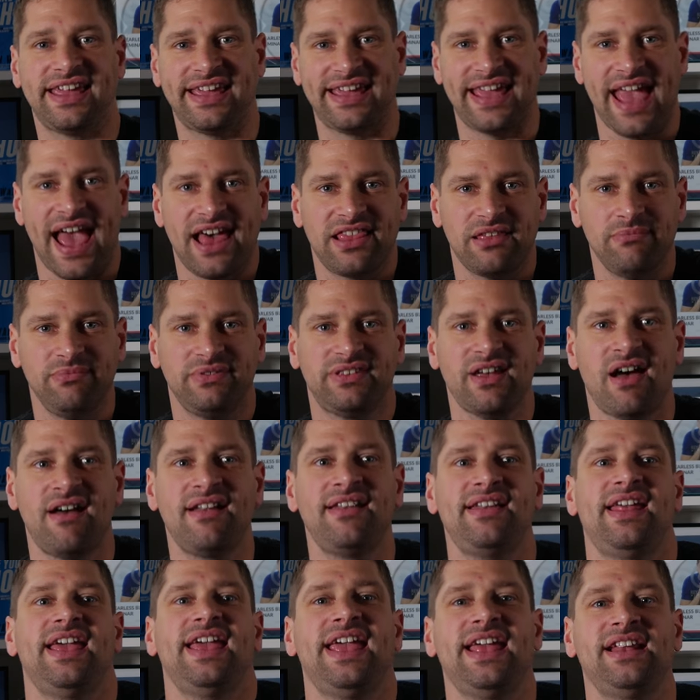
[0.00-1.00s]
get them
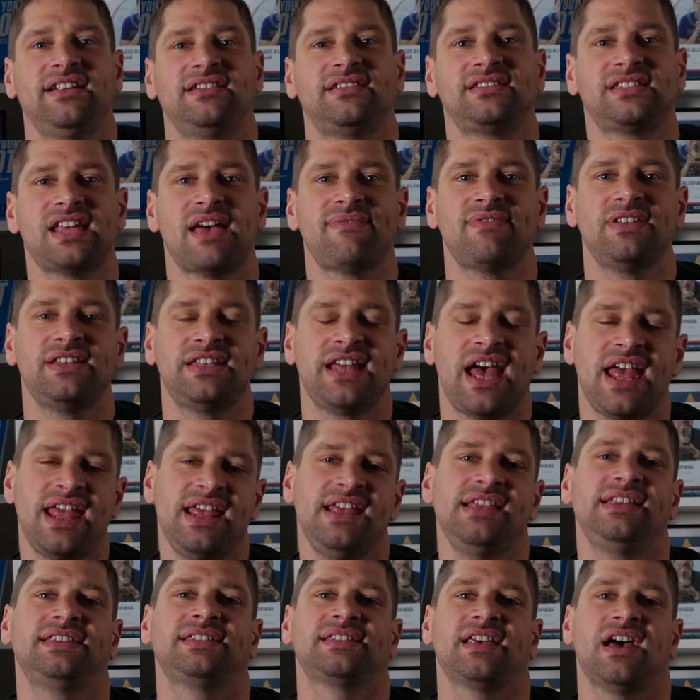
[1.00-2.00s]
done in 7
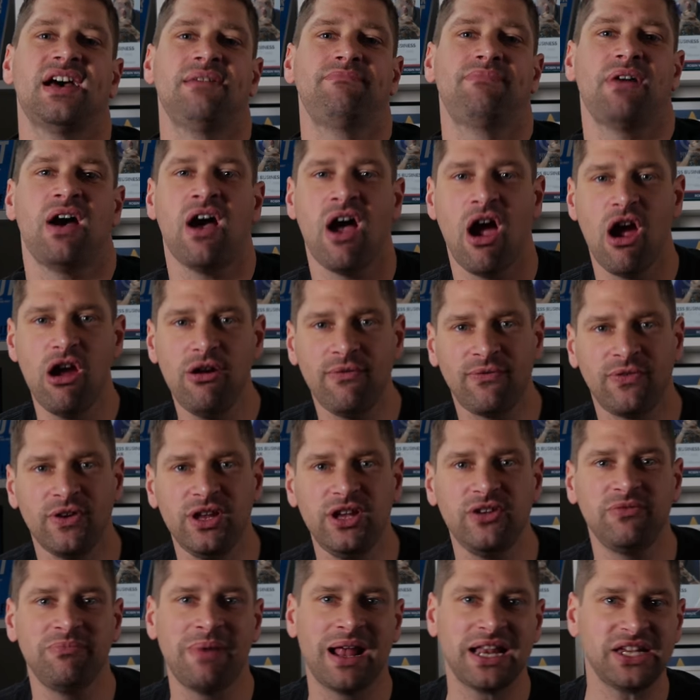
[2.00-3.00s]
days, but
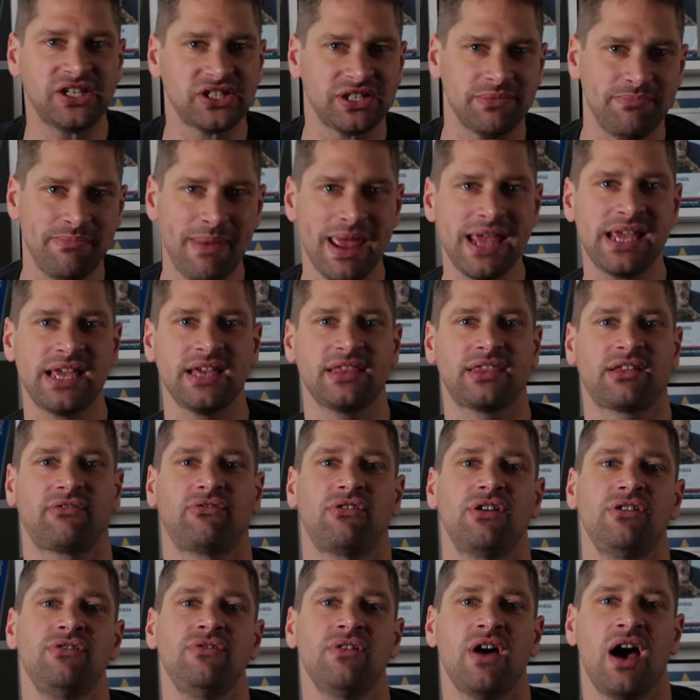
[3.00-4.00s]
hopefully you've managed to make it
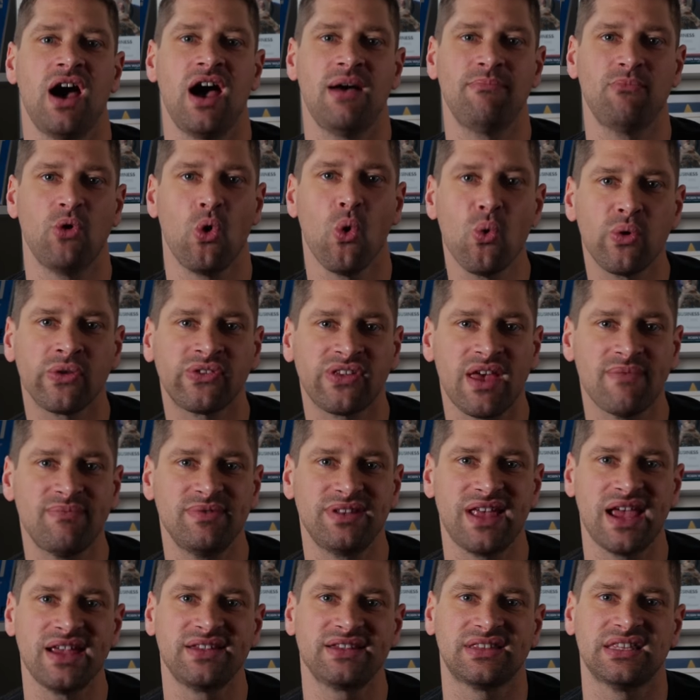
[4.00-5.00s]
through all
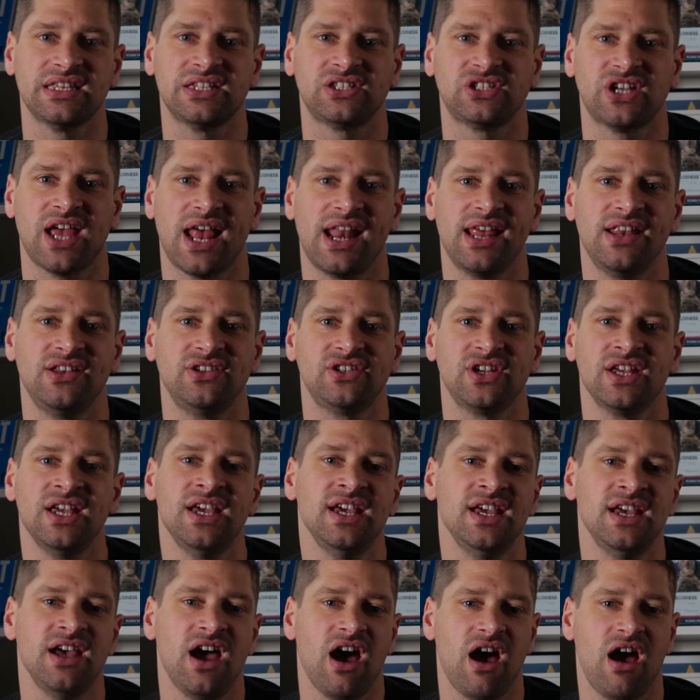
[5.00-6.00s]
7 days of this challenge.
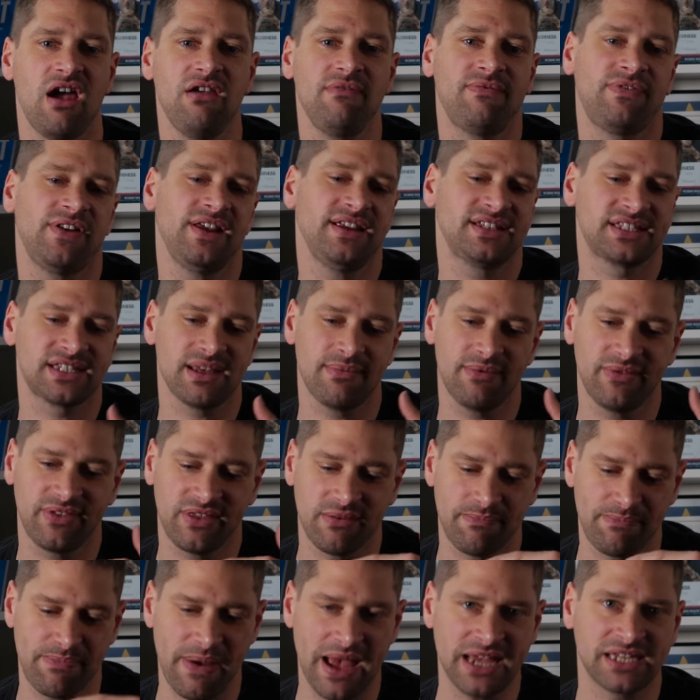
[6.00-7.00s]
Hopefully it's some of
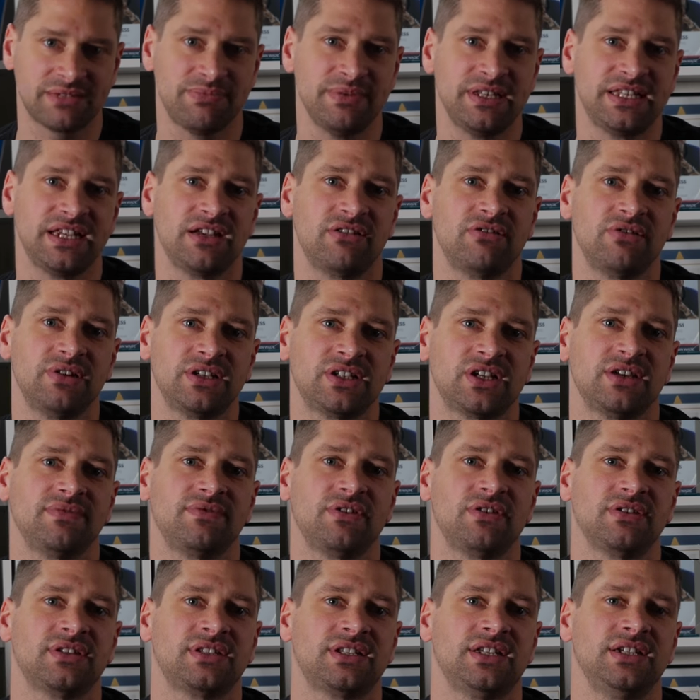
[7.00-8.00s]
the best material which I've
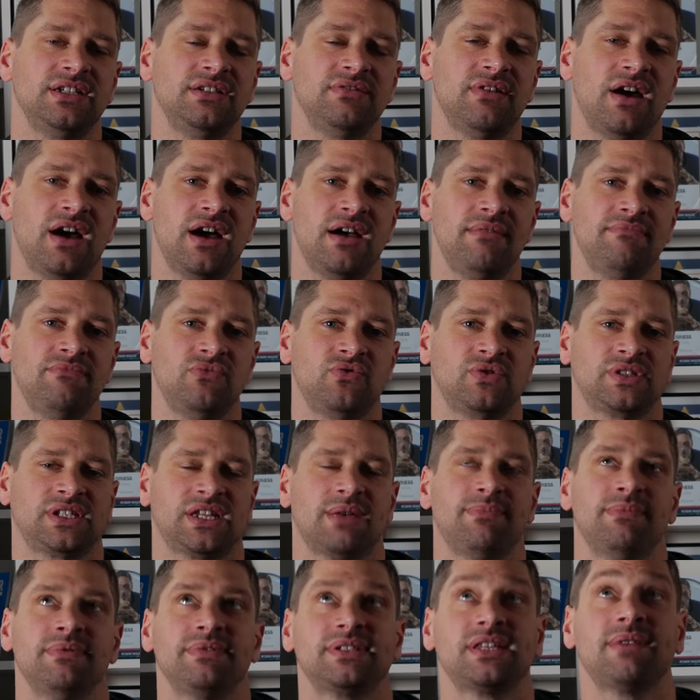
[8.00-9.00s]
got to, or
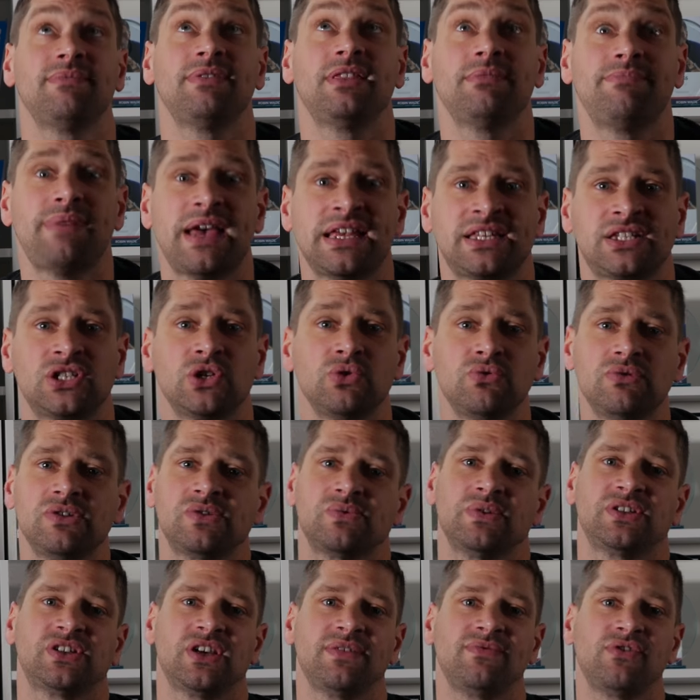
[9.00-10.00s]
some of the best
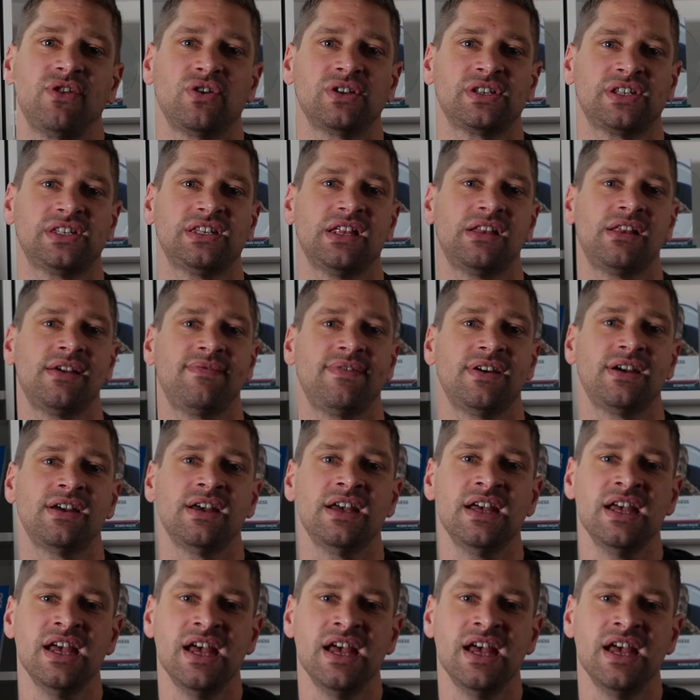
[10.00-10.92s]
tools which I've got to deliver,